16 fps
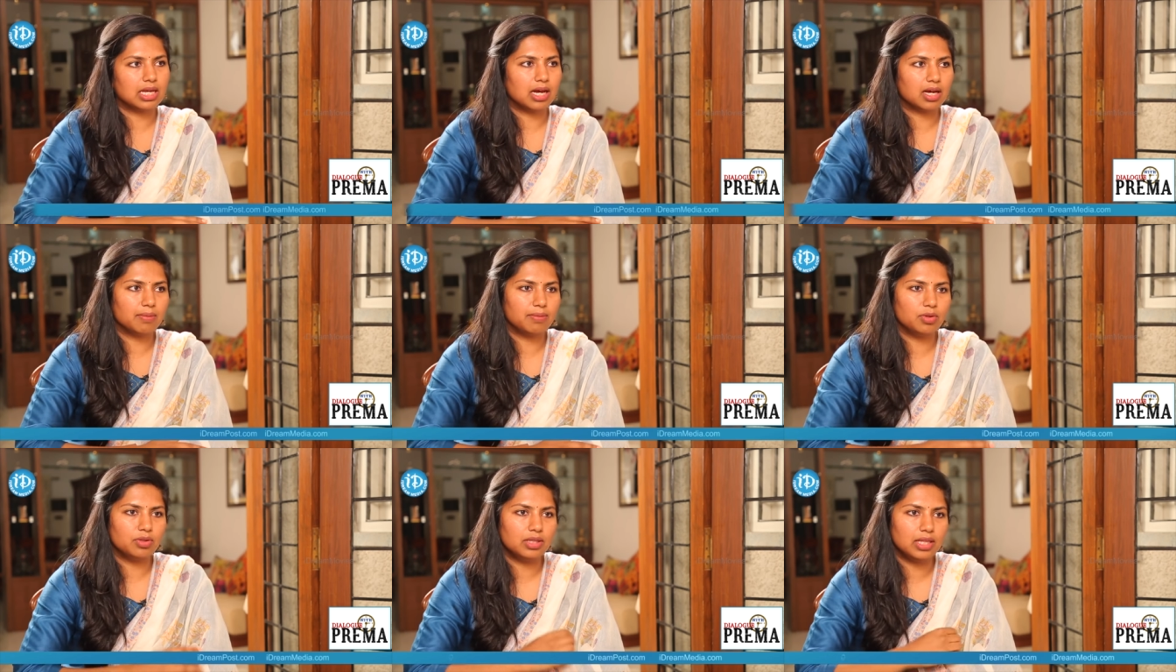
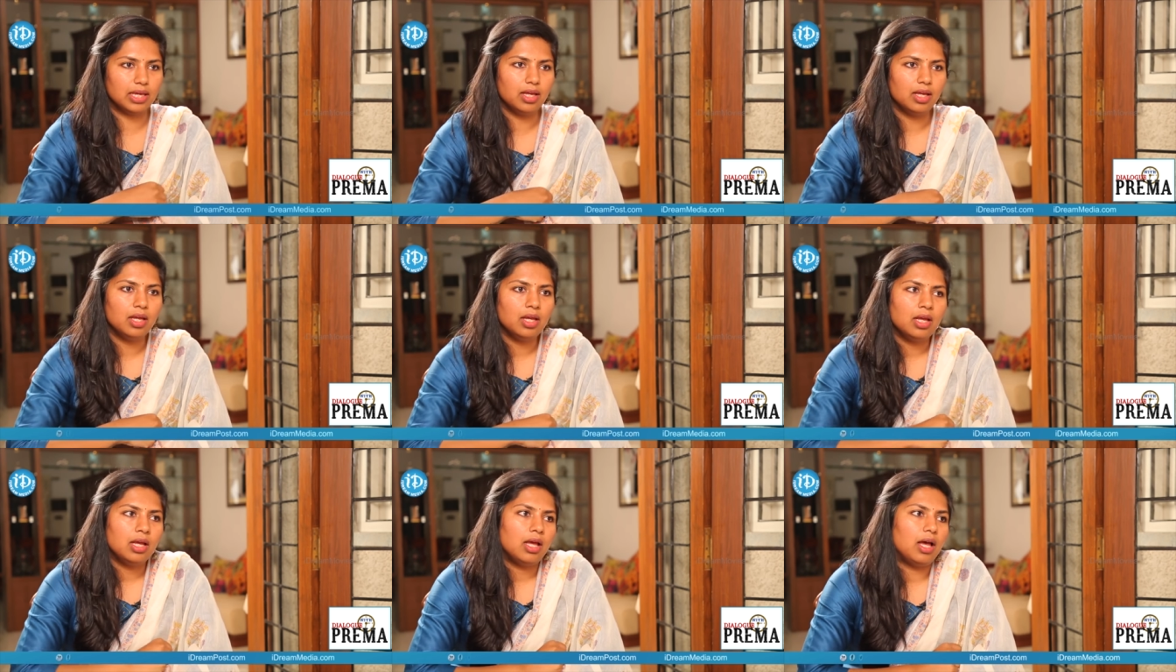Kakapote,
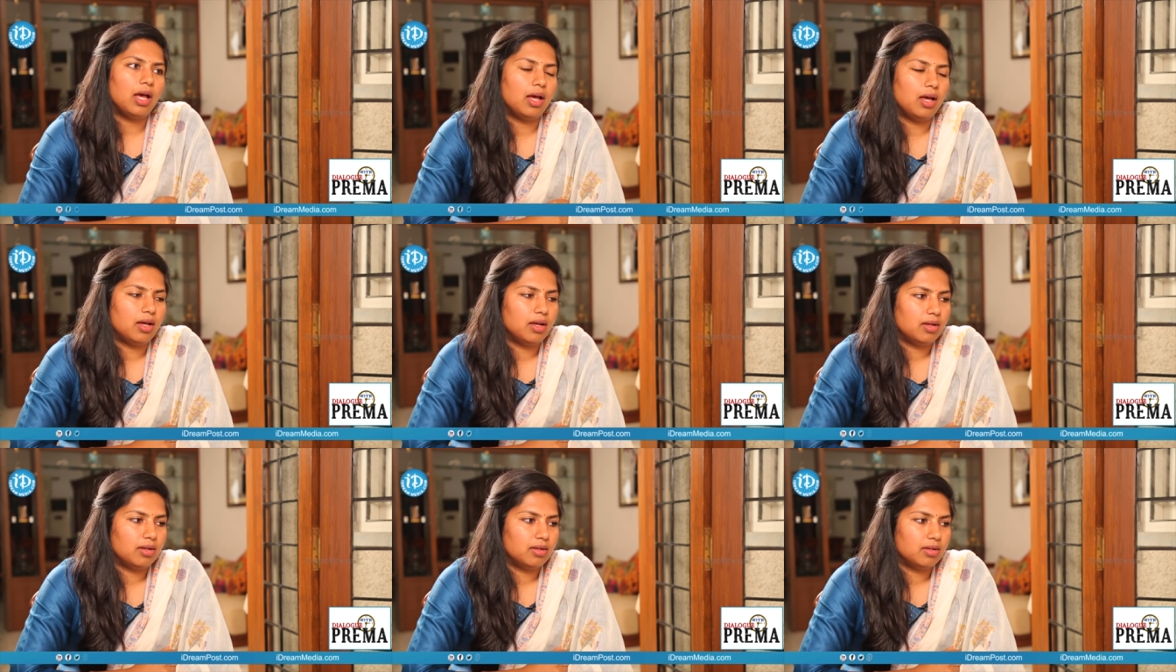
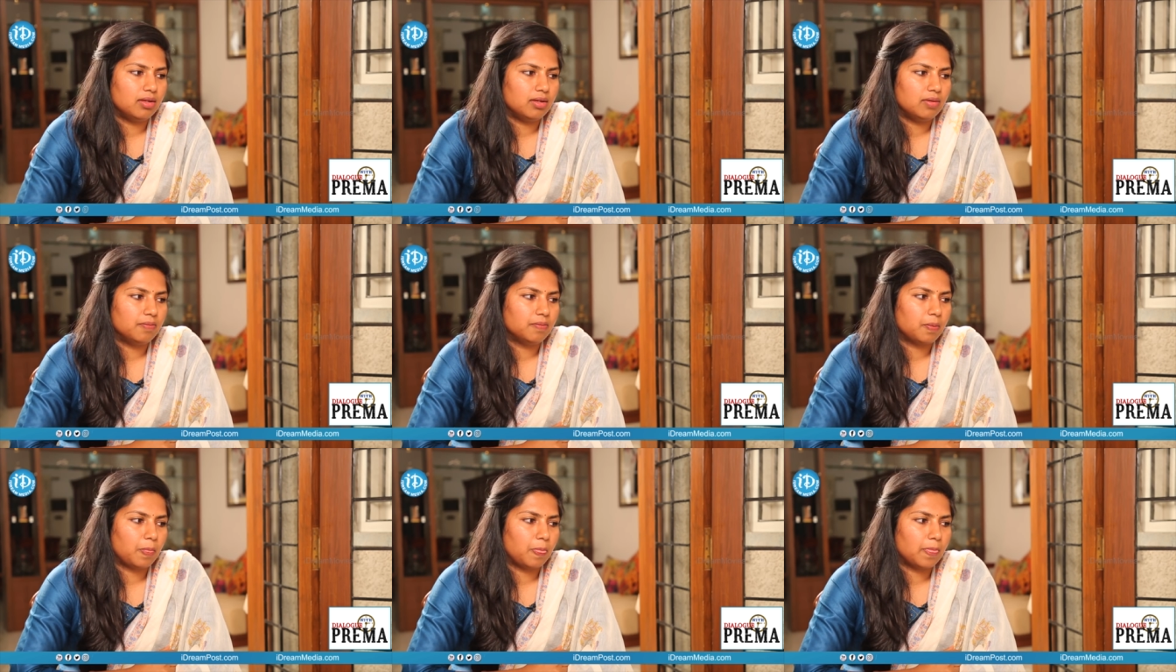uh,
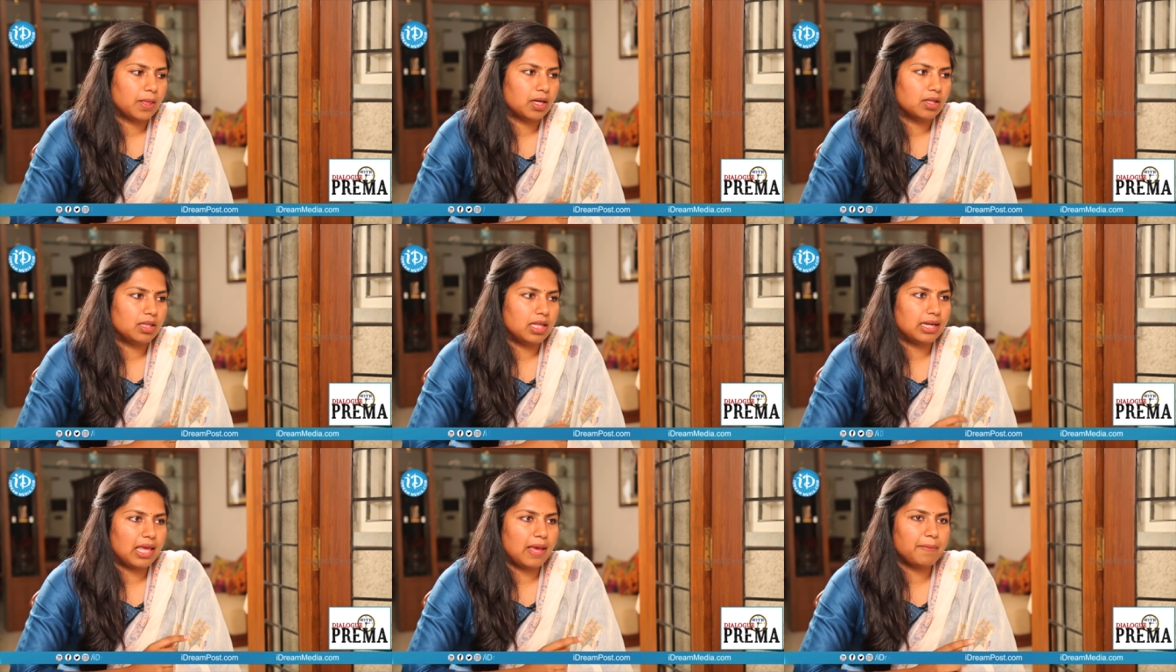
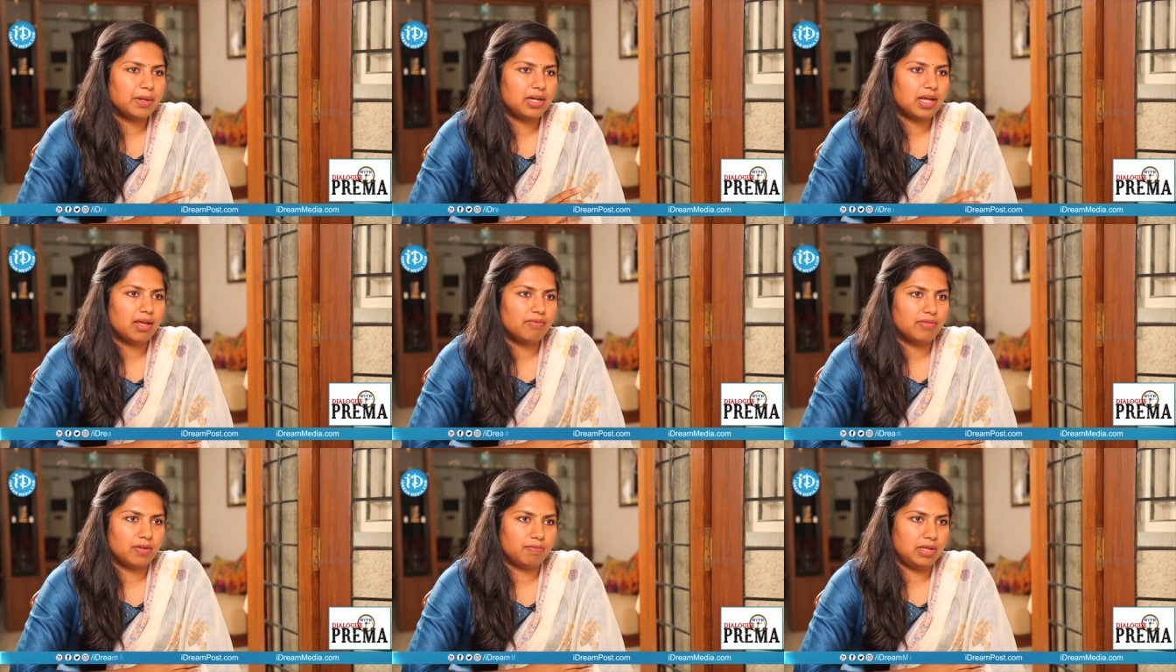there came a
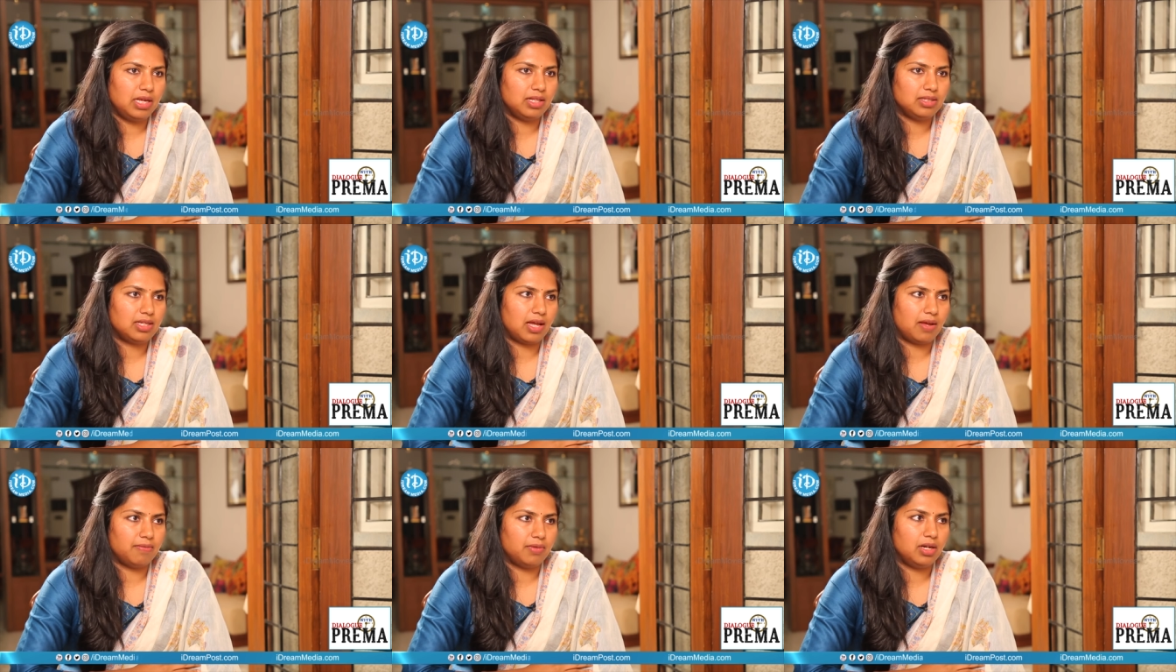time when me
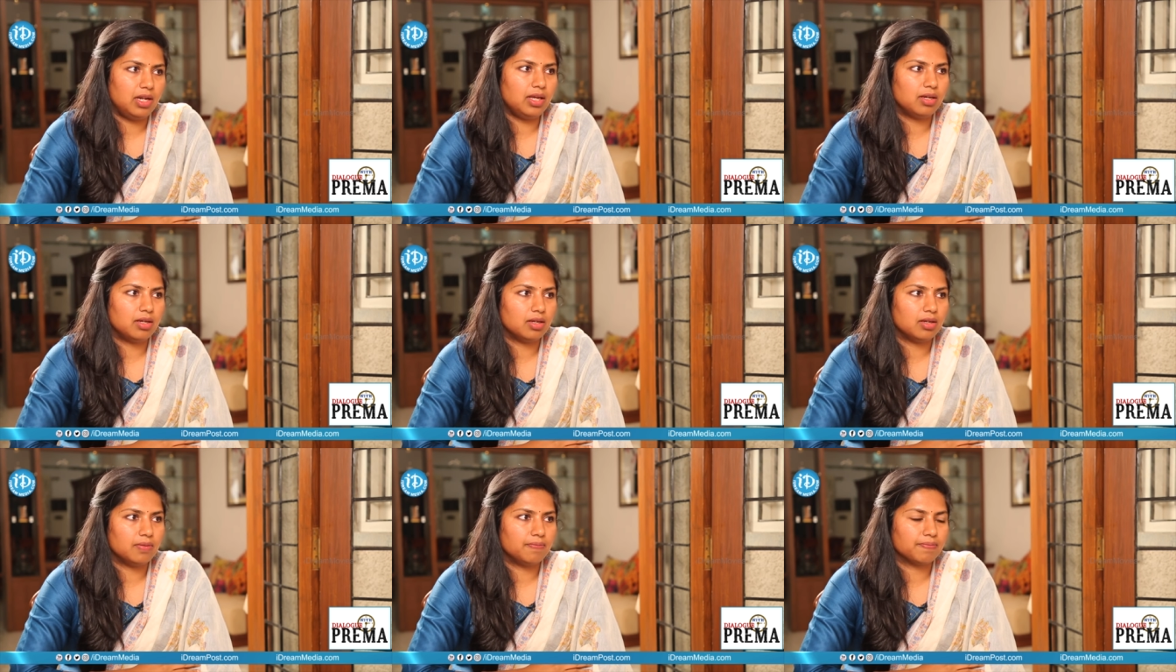and Sam were
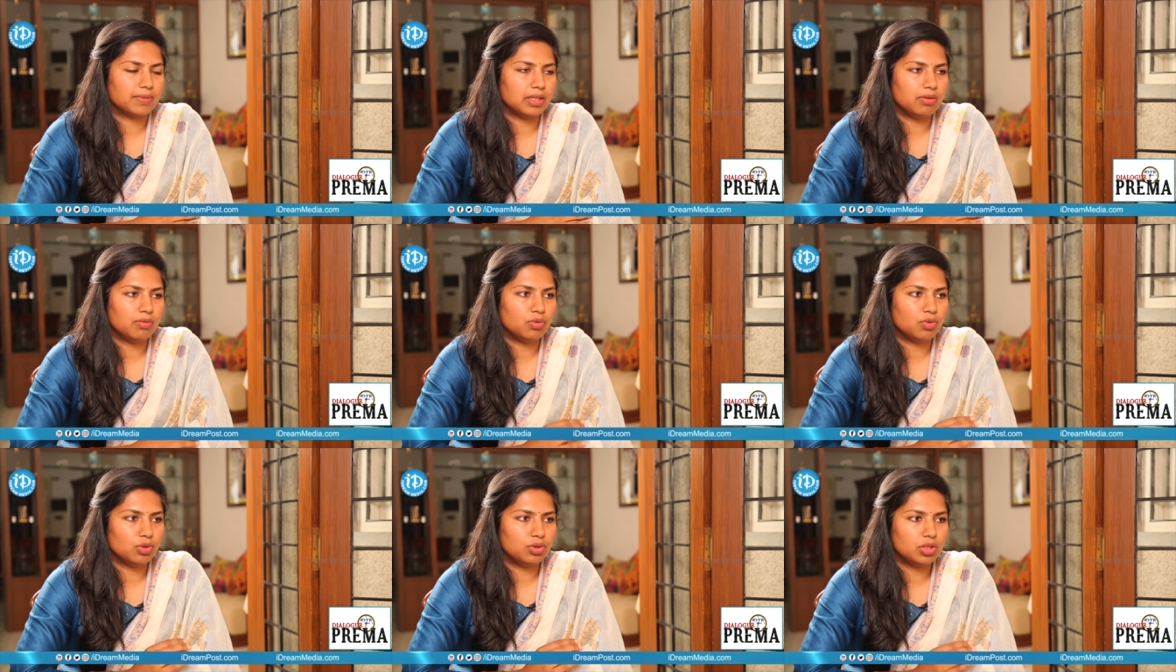like,
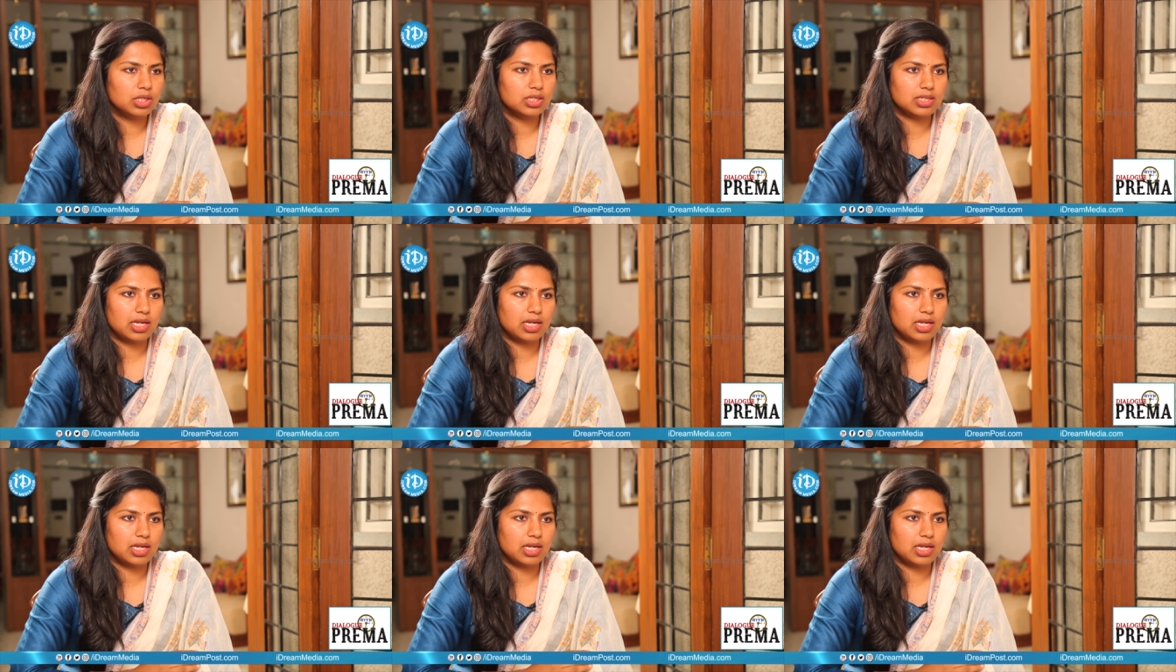kotta